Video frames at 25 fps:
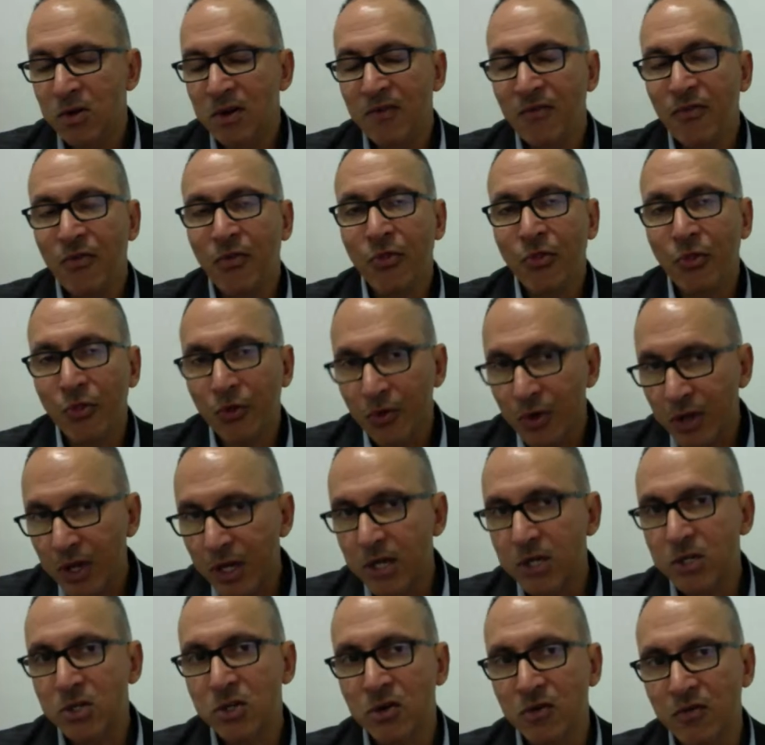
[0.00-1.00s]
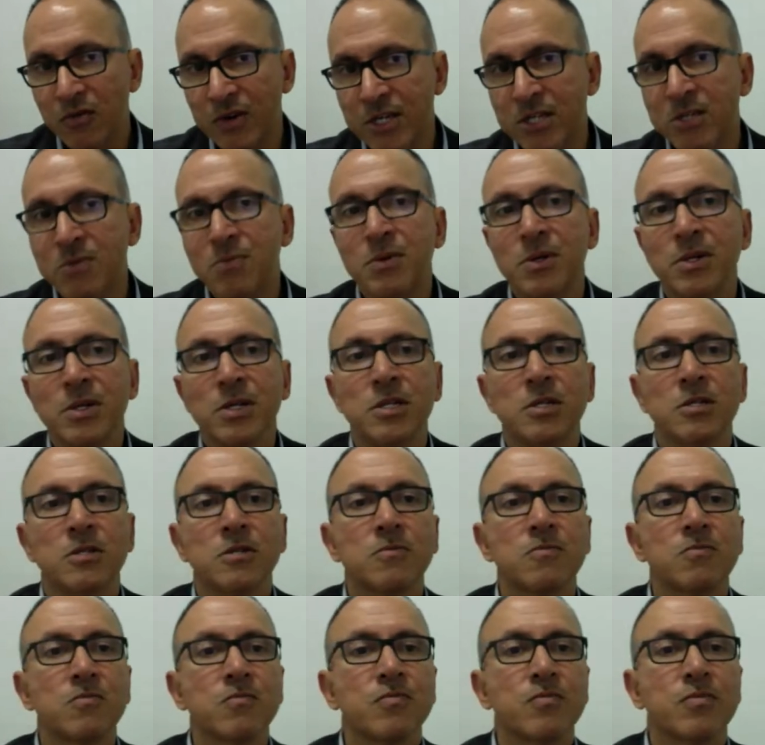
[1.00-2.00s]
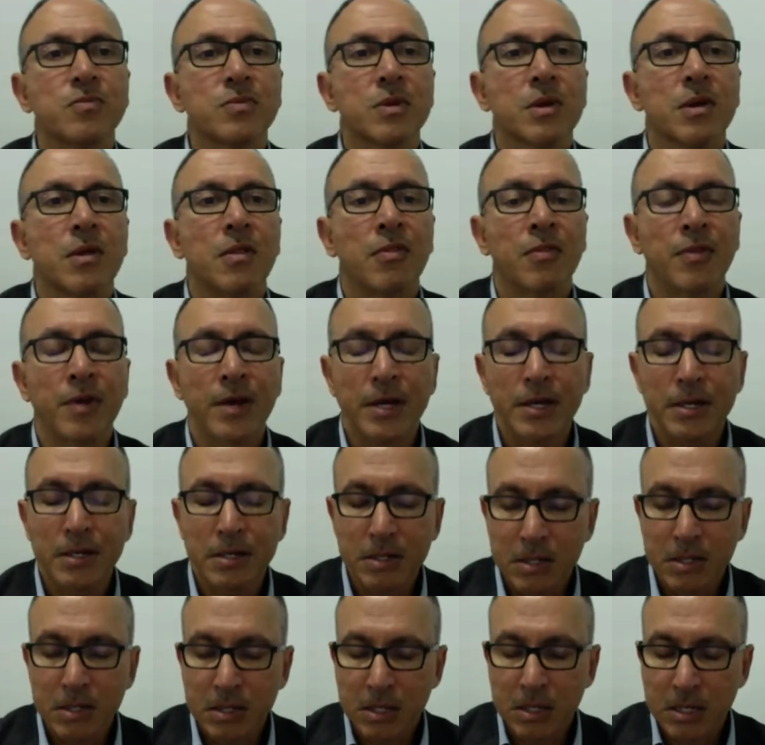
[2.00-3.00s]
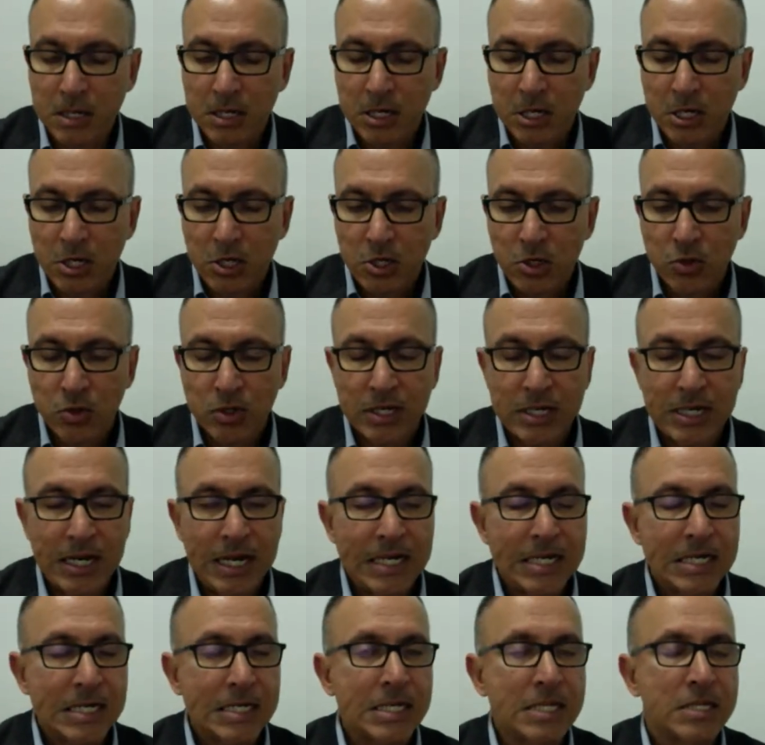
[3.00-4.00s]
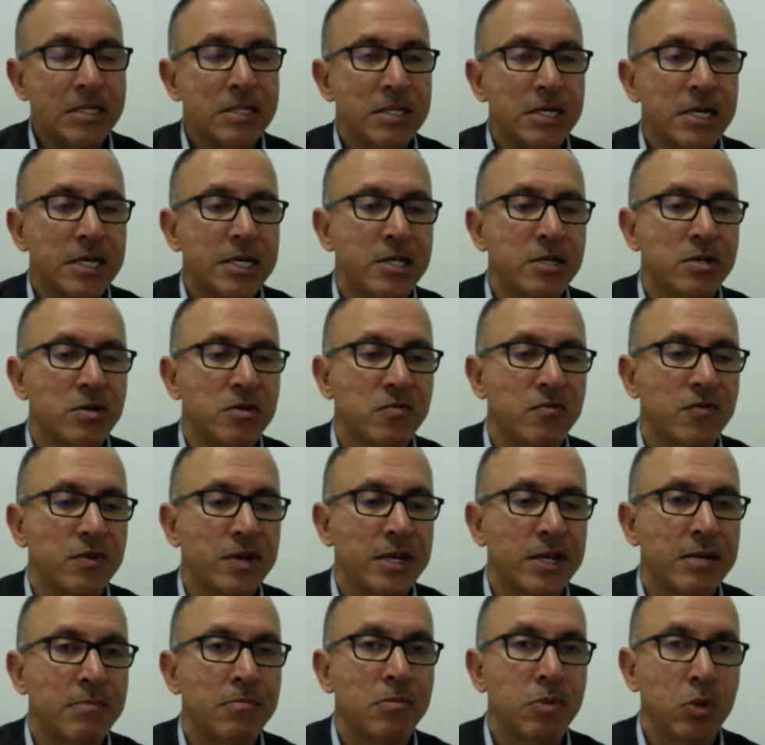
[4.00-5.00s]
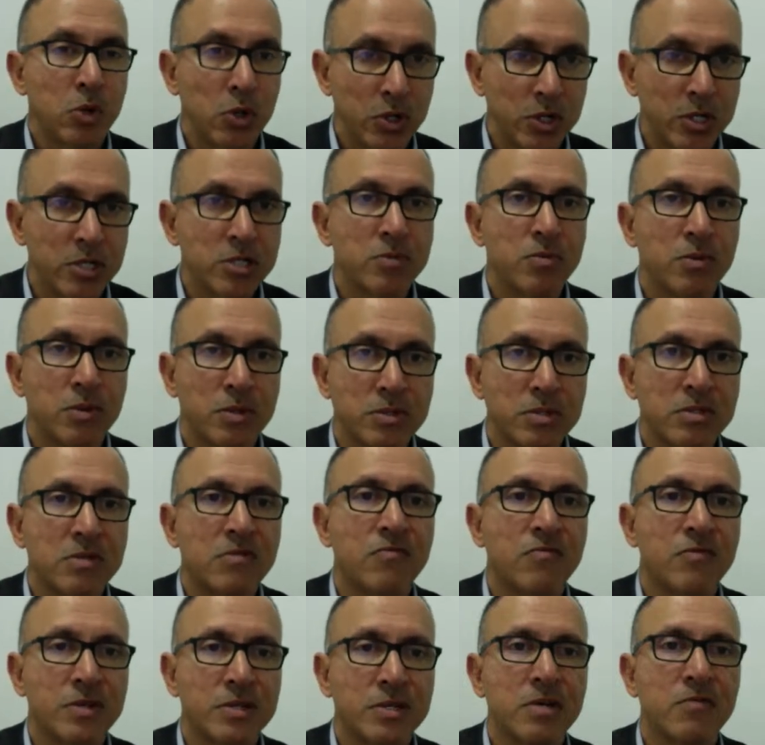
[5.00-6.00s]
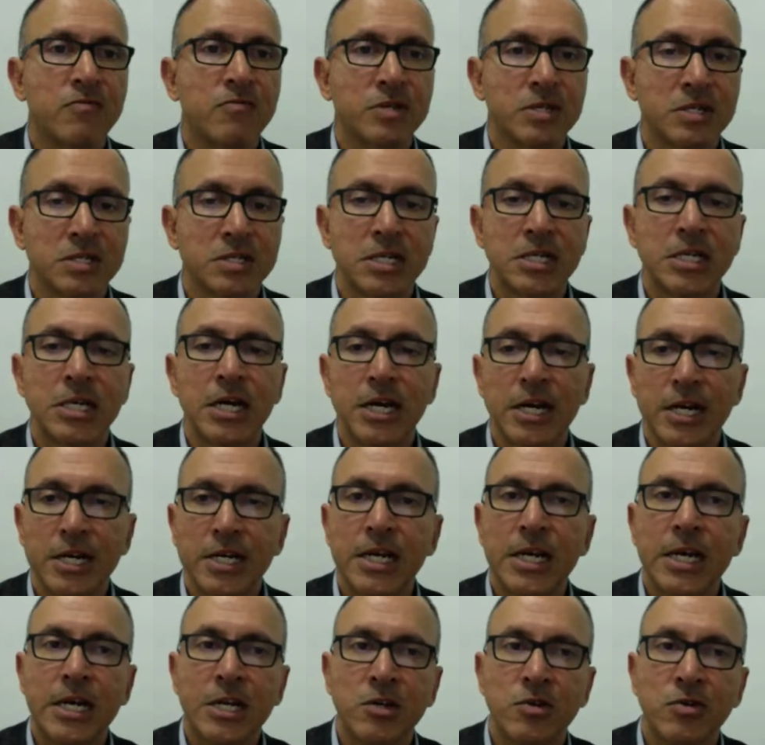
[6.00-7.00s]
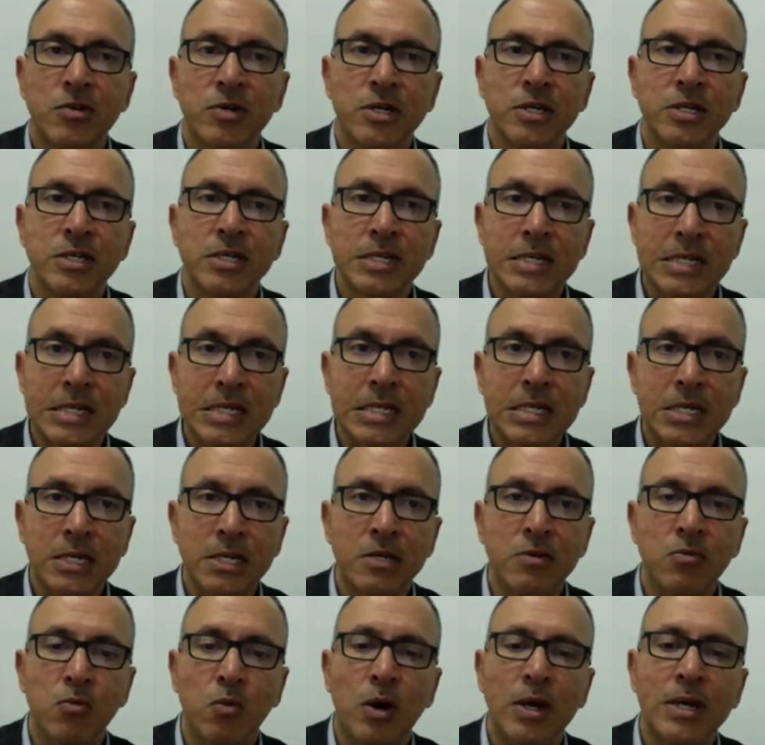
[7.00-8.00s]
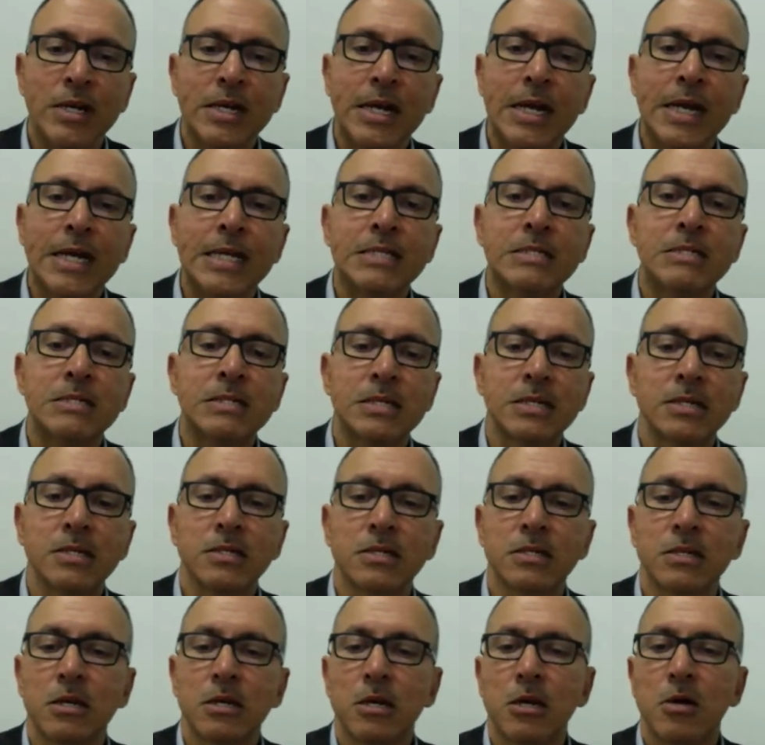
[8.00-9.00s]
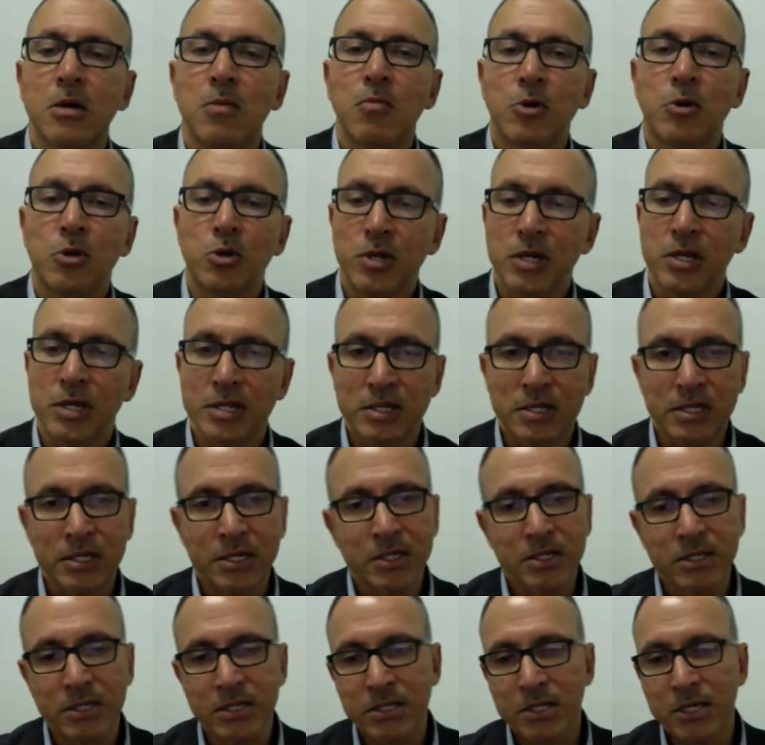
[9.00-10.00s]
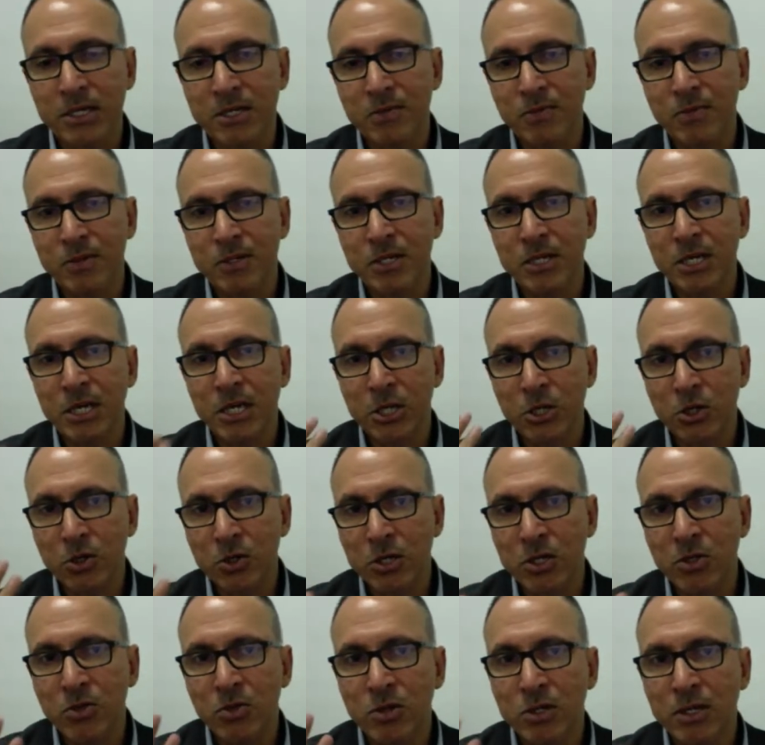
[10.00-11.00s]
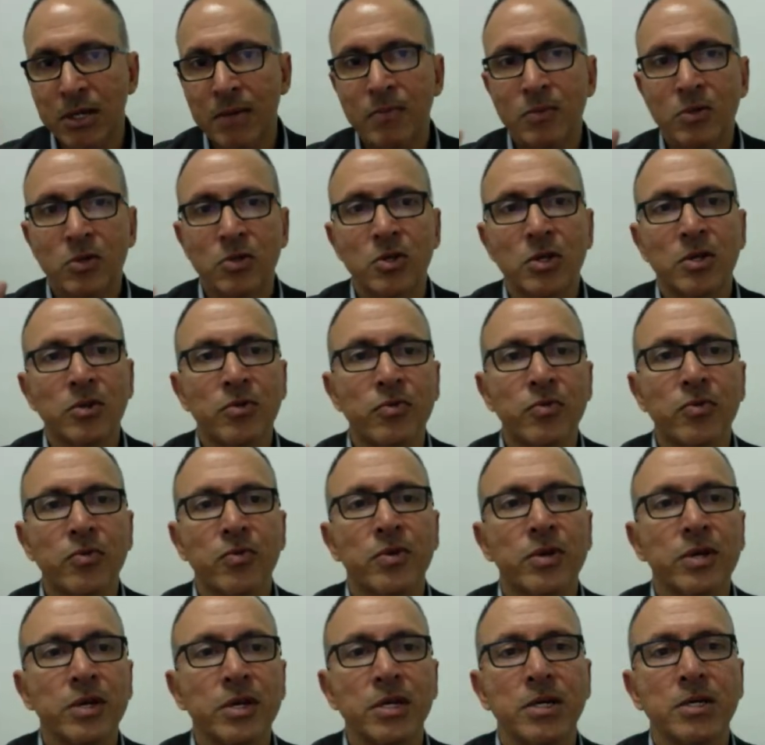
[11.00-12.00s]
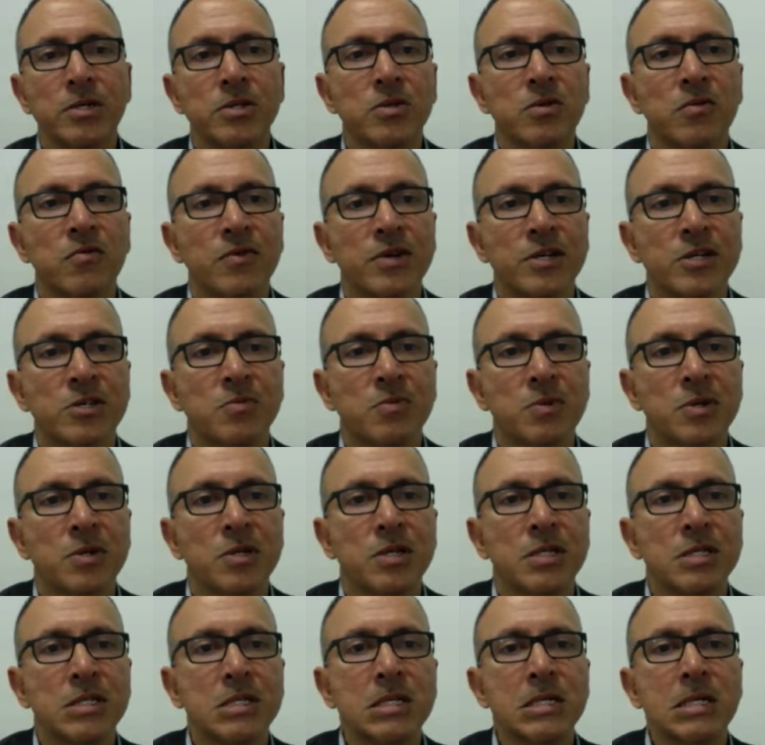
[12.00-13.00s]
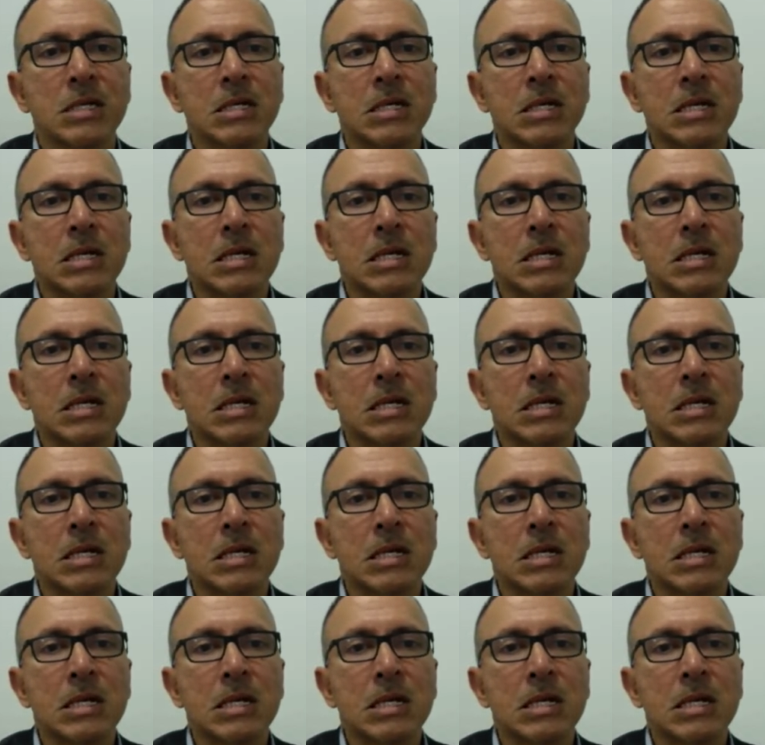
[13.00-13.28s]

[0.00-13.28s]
have 3 years of experience, then you can entertain the idea of an employer-sponsored visa, which is a direct entry DE 186, where you need a skills assessment and you need to demonstrate 3 years of experience